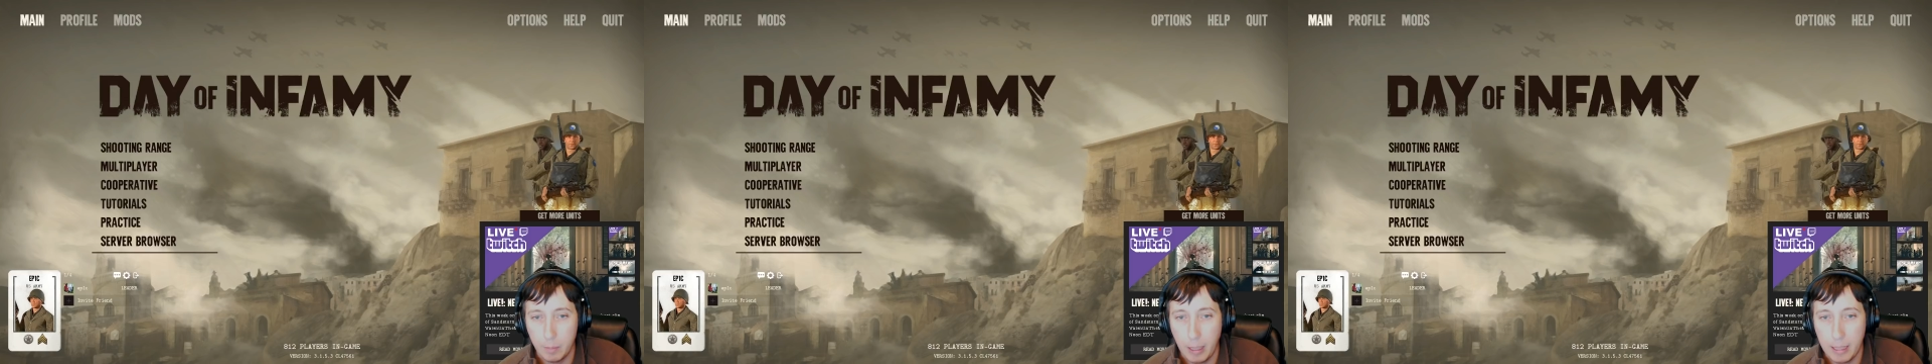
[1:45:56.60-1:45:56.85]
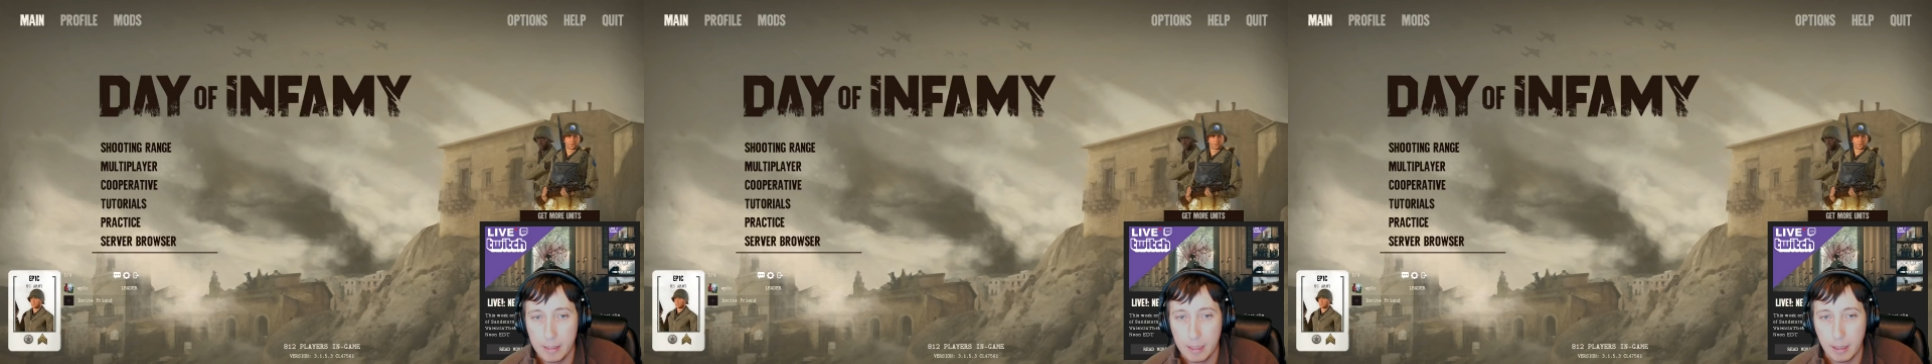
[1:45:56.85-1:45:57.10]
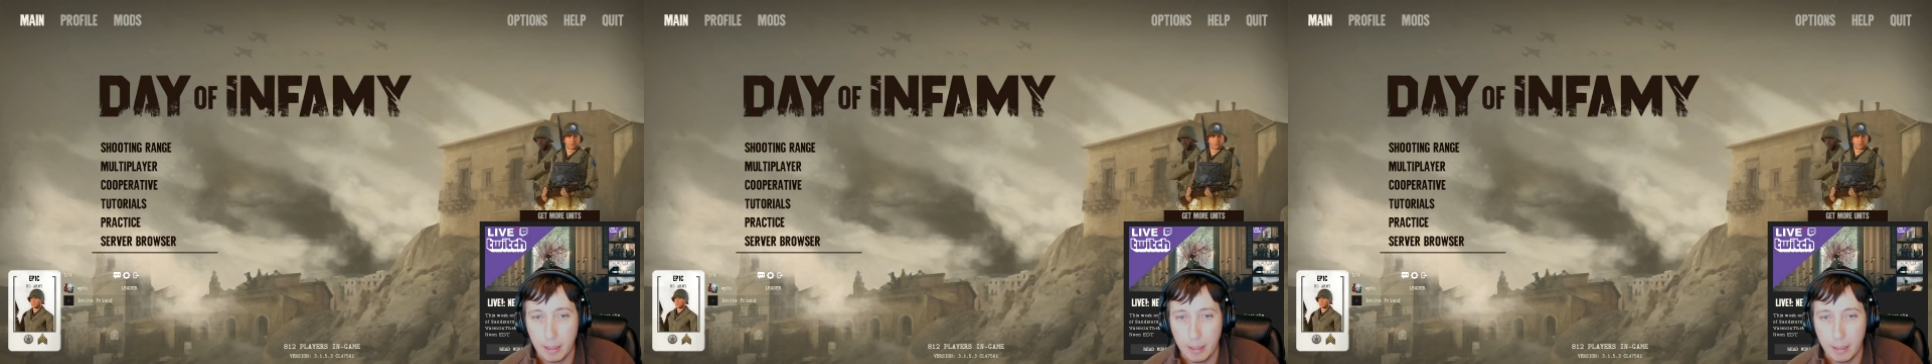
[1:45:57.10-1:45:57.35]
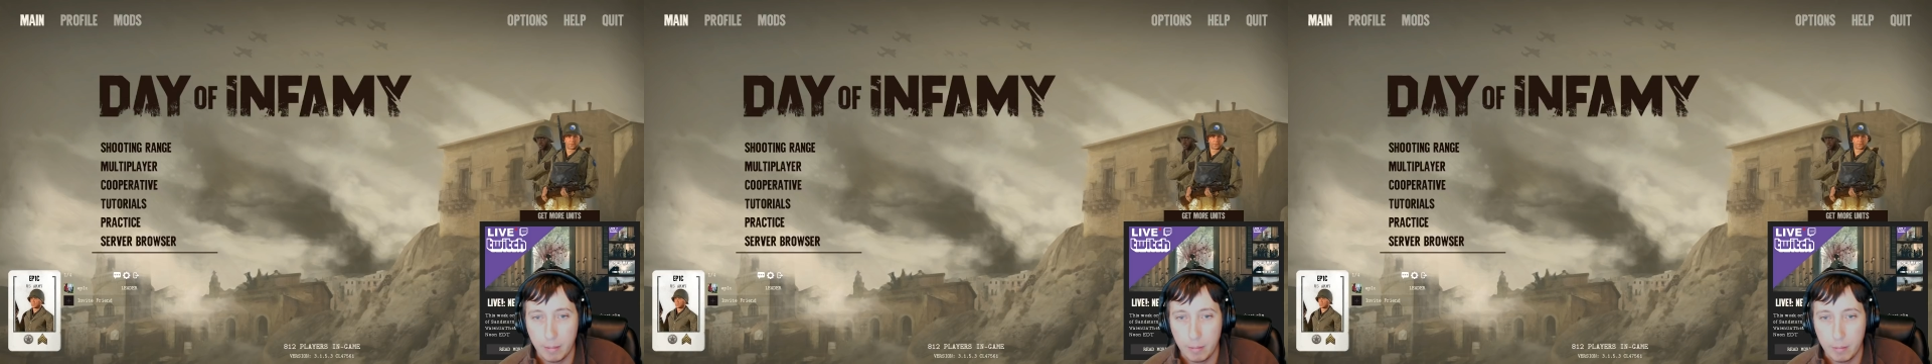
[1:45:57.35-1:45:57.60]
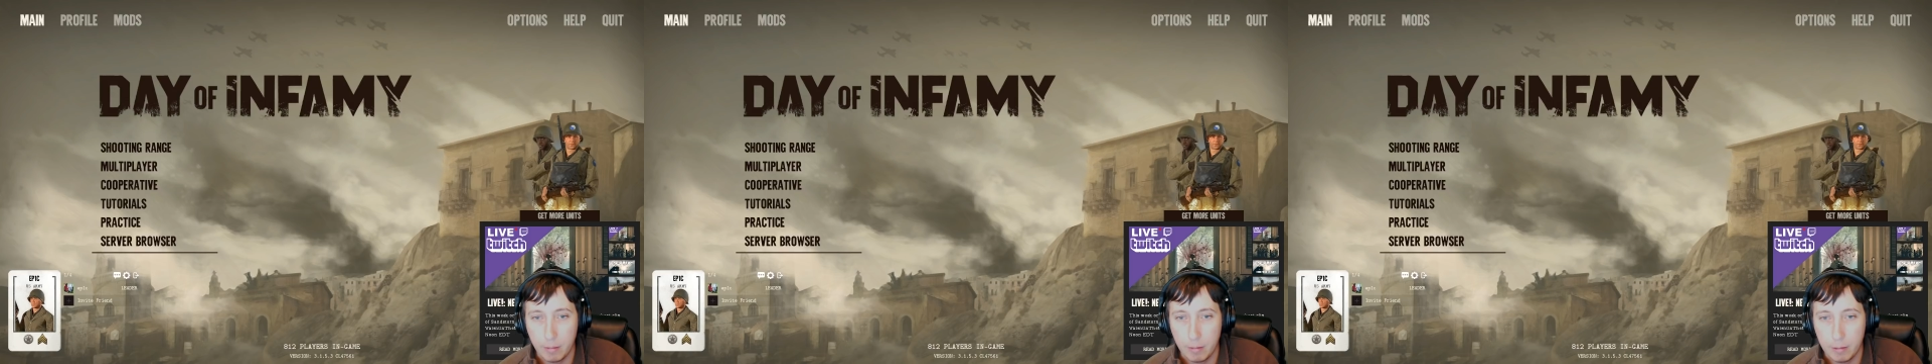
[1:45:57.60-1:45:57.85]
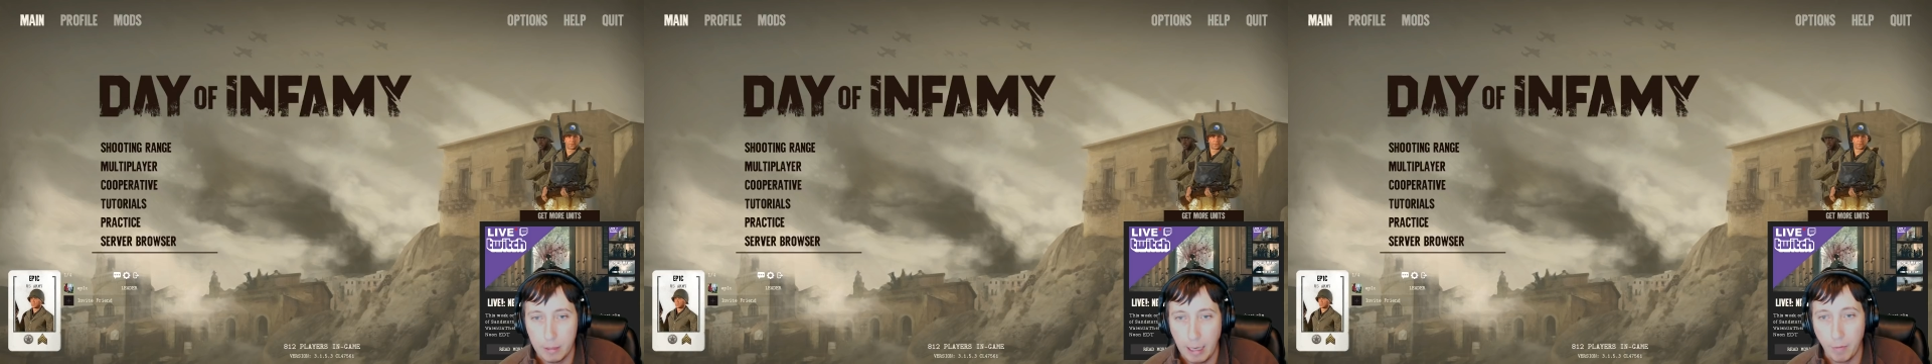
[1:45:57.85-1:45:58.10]
basically
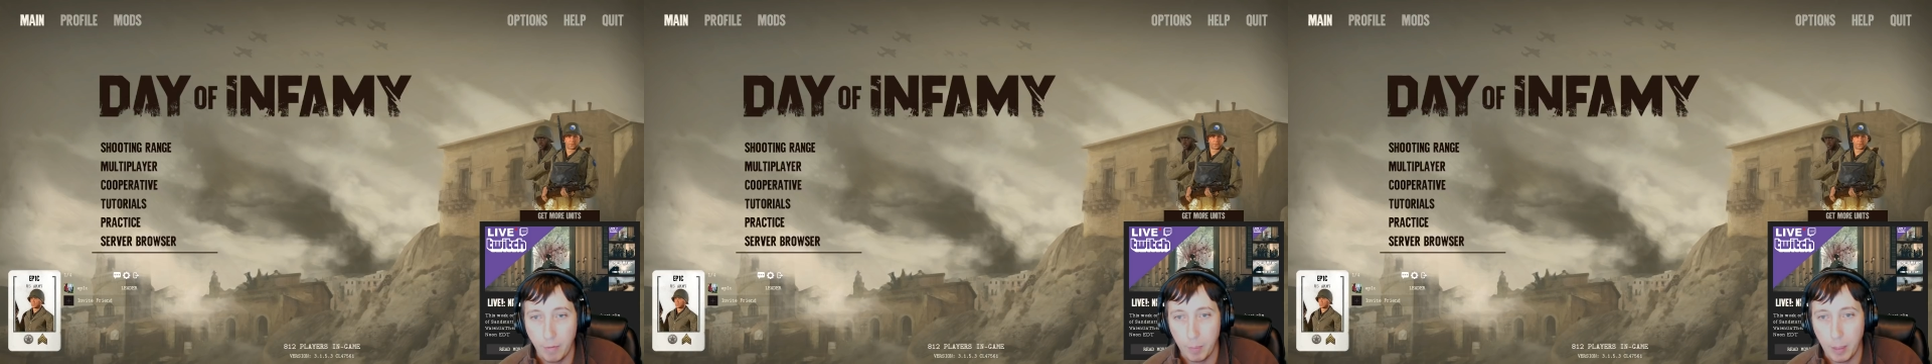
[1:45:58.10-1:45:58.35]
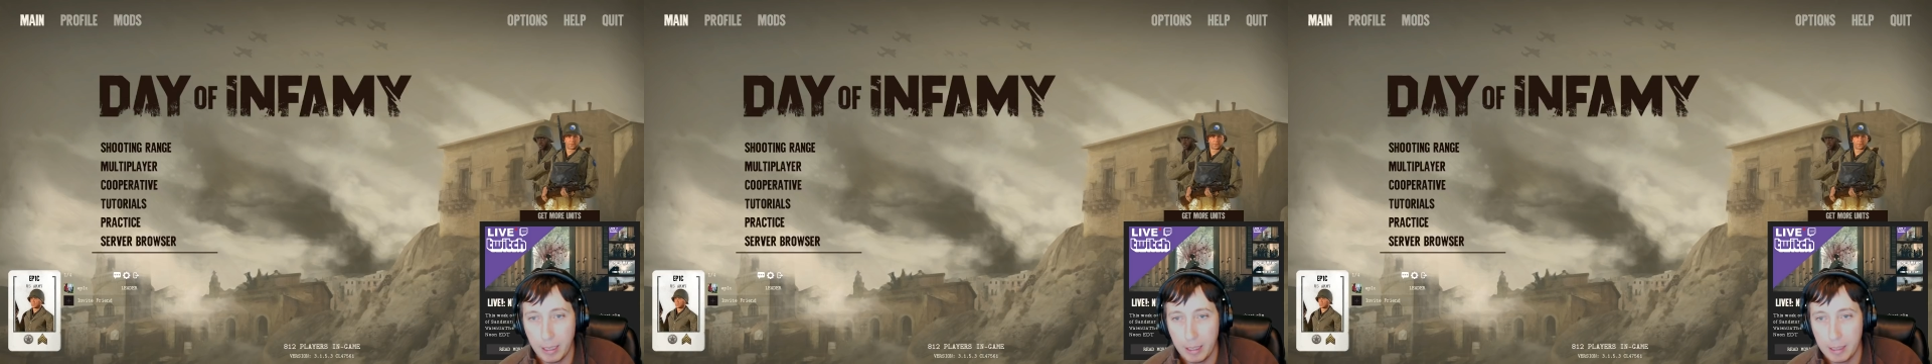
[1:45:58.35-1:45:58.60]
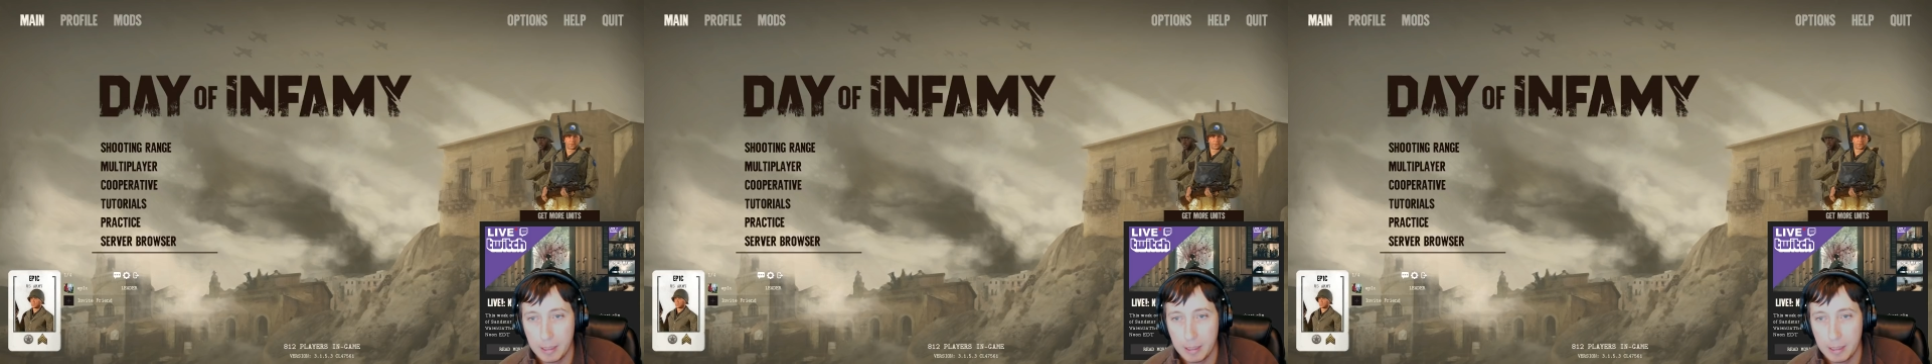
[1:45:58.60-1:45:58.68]
everybody